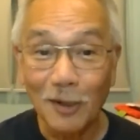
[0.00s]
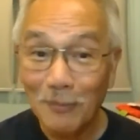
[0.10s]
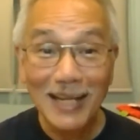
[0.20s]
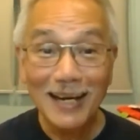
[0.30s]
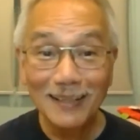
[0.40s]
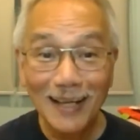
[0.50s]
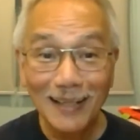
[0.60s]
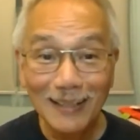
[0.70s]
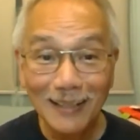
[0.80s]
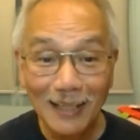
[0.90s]
So many are
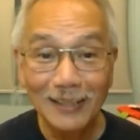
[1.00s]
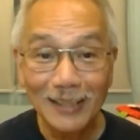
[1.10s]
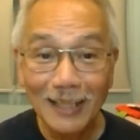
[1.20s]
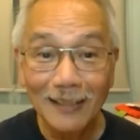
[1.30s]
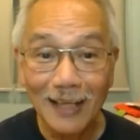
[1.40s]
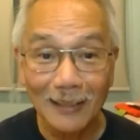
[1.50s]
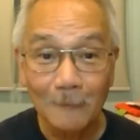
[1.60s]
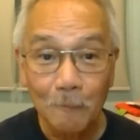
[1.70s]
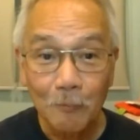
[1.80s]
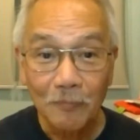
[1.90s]
not engaged in
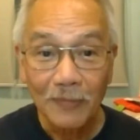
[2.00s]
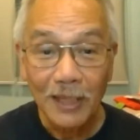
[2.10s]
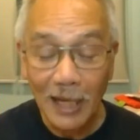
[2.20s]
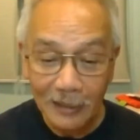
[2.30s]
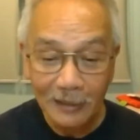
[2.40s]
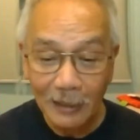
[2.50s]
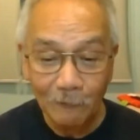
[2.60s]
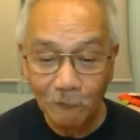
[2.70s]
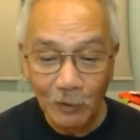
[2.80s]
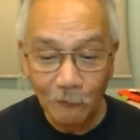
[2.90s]
that. And
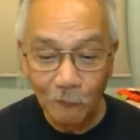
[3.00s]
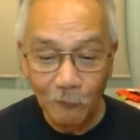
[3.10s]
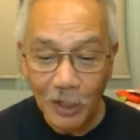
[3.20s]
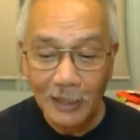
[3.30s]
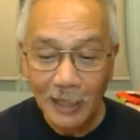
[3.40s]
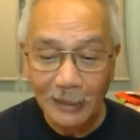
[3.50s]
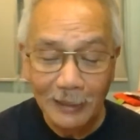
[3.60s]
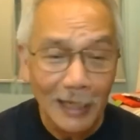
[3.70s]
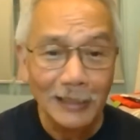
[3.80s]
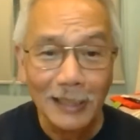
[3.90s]
if, if we are not
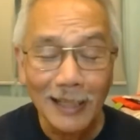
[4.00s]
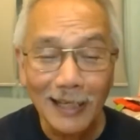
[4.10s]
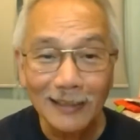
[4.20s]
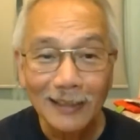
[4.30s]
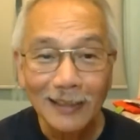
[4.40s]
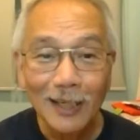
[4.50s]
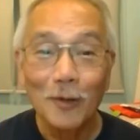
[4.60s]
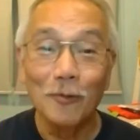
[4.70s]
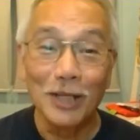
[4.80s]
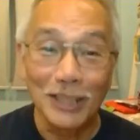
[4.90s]
engaged in that,
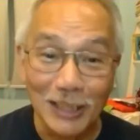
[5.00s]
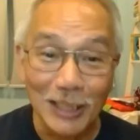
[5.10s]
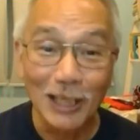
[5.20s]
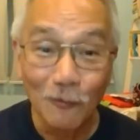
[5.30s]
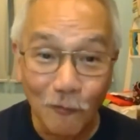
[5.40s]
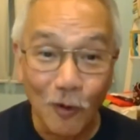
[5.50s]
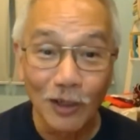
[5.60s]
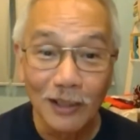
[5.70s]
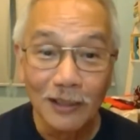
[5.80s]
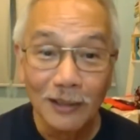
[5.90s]
we still
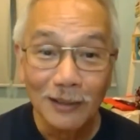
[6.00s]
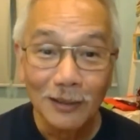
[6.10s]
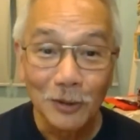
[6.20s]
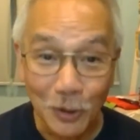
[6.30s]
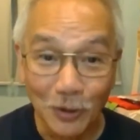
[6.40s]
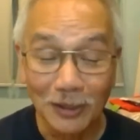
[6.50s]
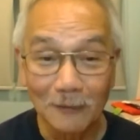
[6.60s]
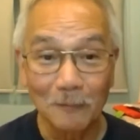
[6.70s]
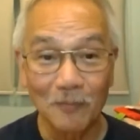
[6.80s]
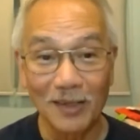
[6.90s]
fall
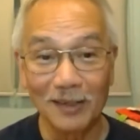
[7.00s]
short.